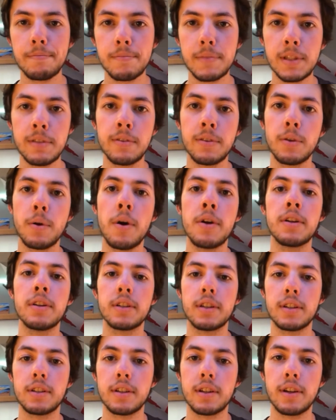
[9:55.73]
Even though I didn't
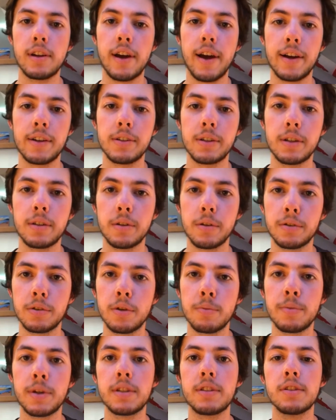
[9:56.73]
get to actually close
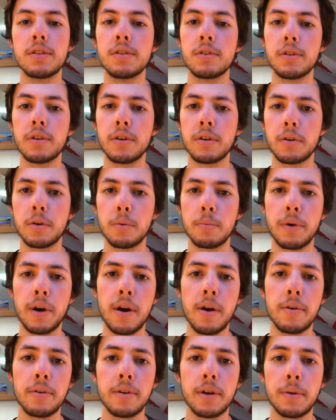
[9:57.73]
out my senior year at Coe-Brown,
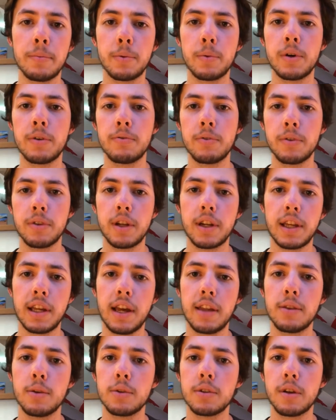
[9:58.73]
I'm grateful that I
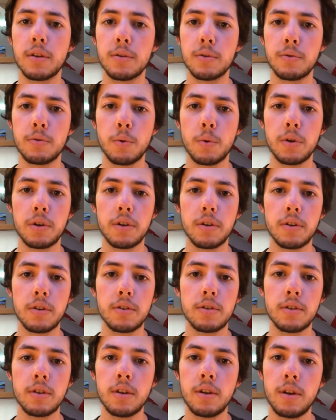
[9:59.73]
had those other four
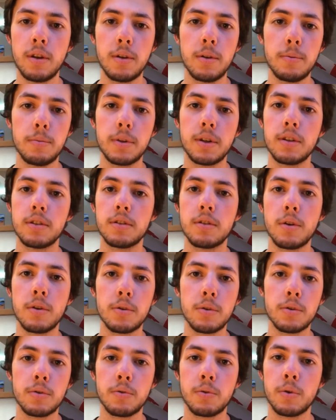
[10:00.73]
years. Because during
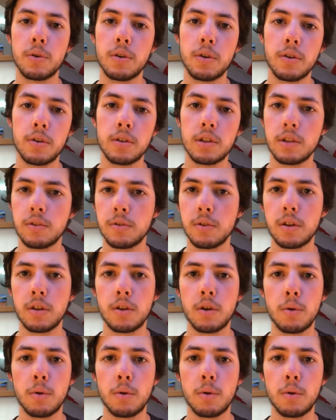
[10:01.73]
those four years, I feel like